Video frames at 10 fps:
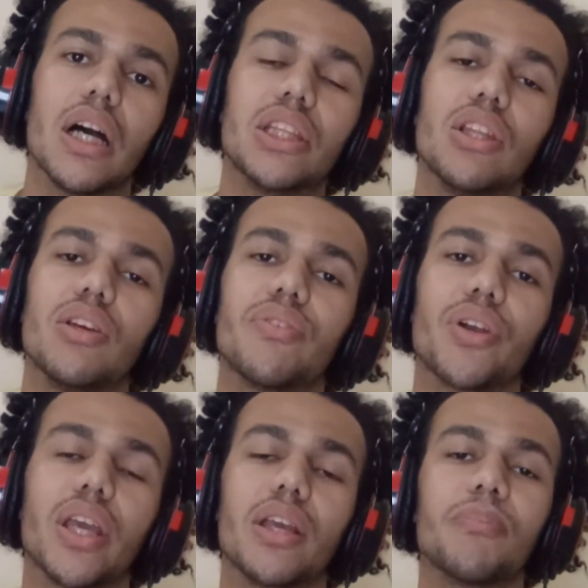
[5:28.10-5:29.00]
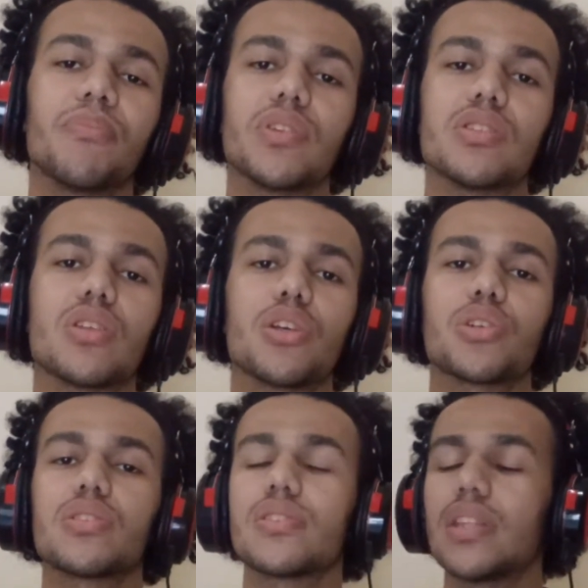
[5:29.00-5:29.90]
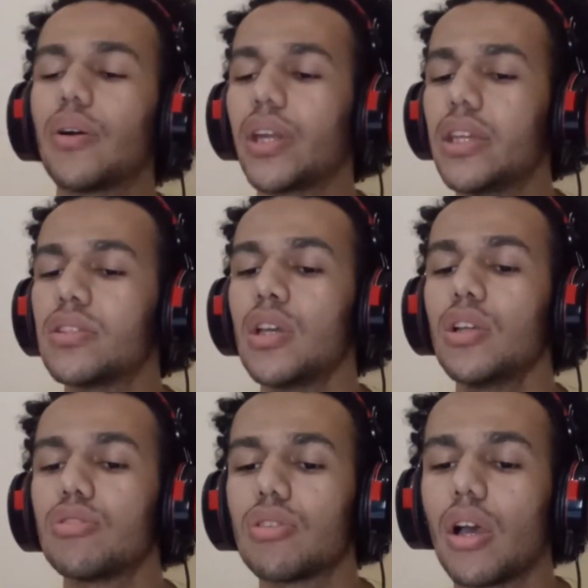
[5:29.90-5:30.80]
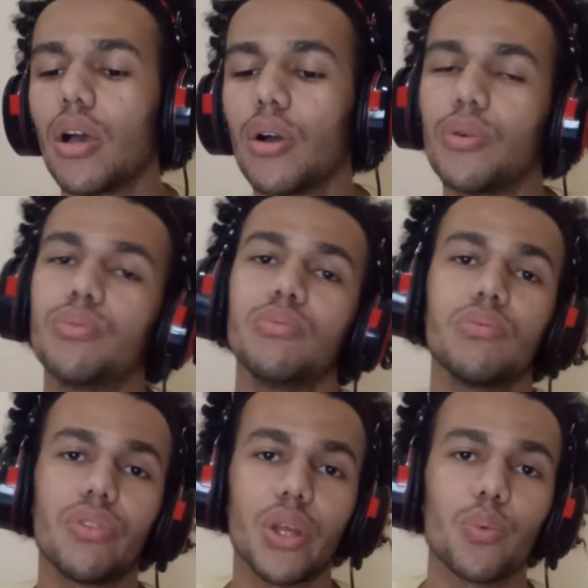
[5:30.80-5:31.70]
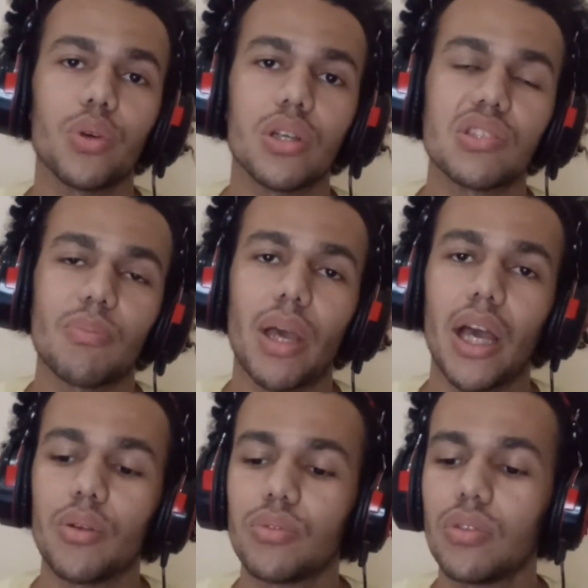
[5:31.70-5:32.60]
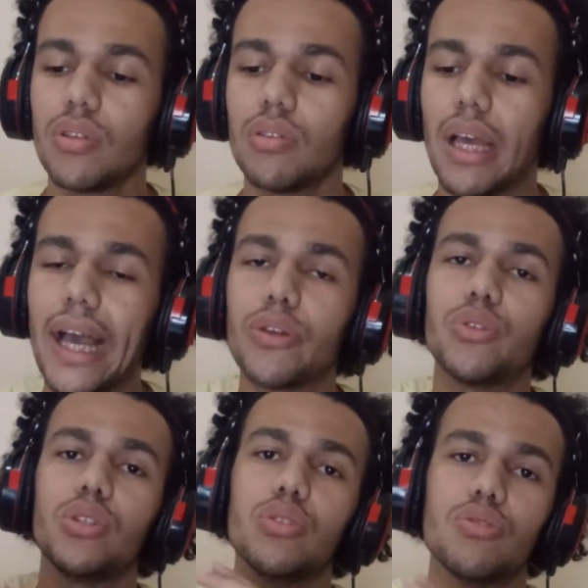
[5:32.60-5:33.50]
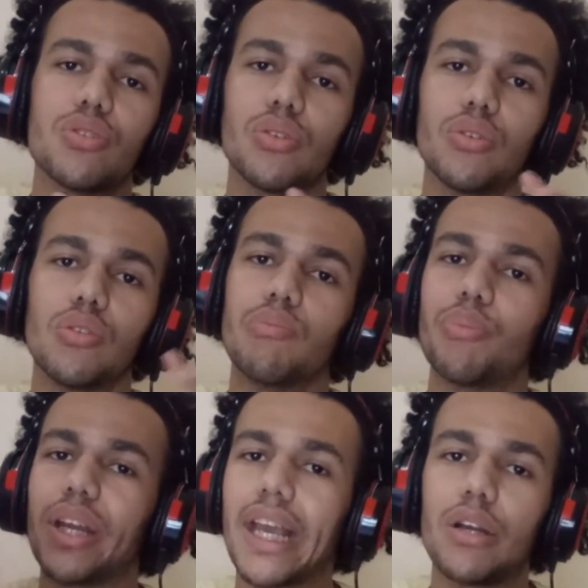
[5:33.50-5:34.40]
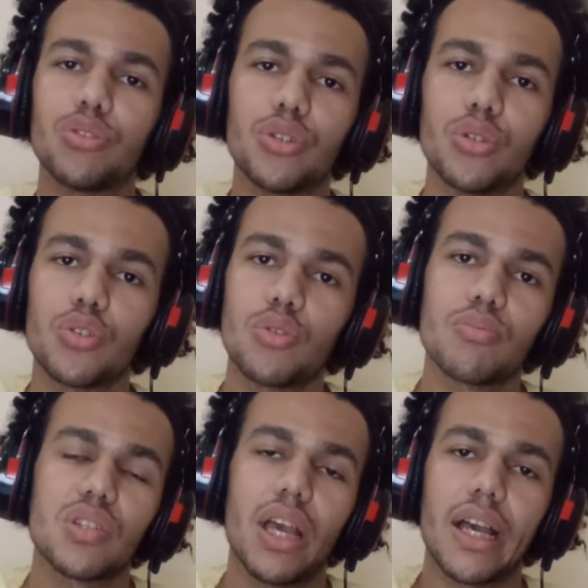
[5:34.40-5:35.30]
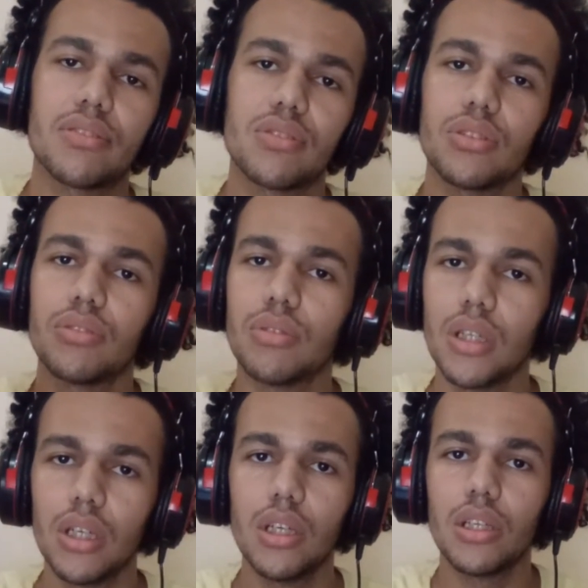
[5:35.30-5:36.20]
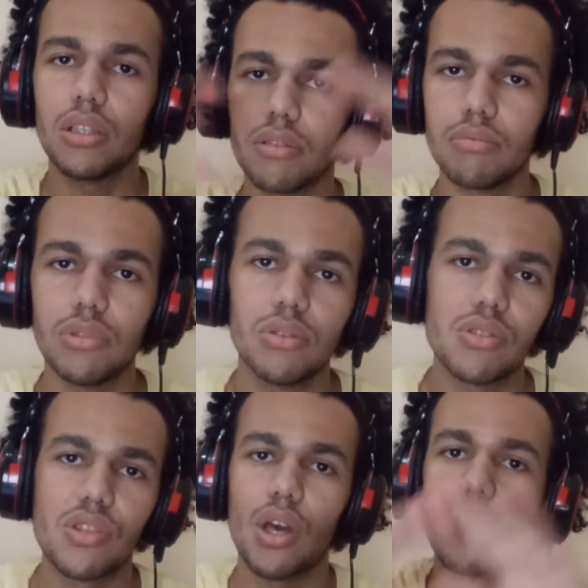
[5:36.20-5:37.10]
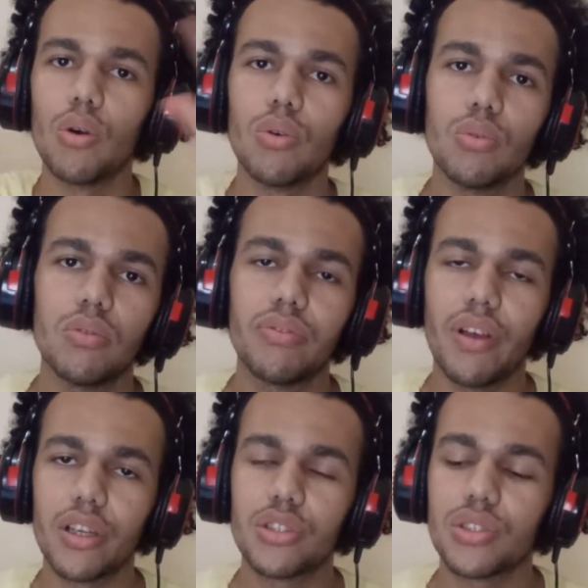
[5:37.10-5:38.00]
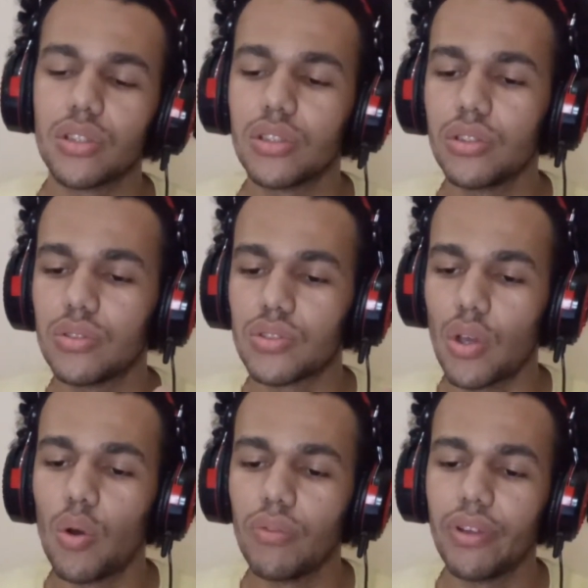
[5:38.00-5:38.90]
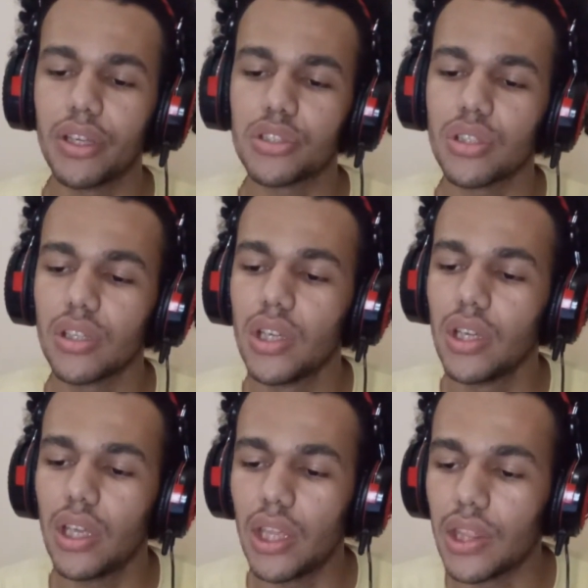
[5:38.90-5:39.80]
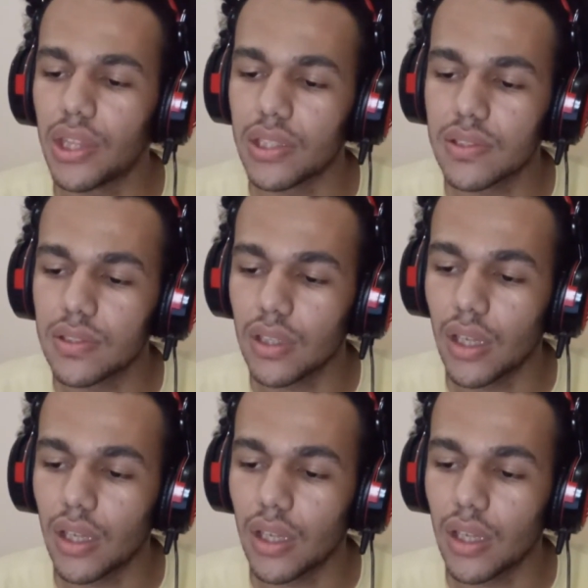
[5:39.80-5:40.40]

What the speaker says: delivering sessions nowadays. So that was about how to use Zoom, breakout rooms, how to use the old function, in this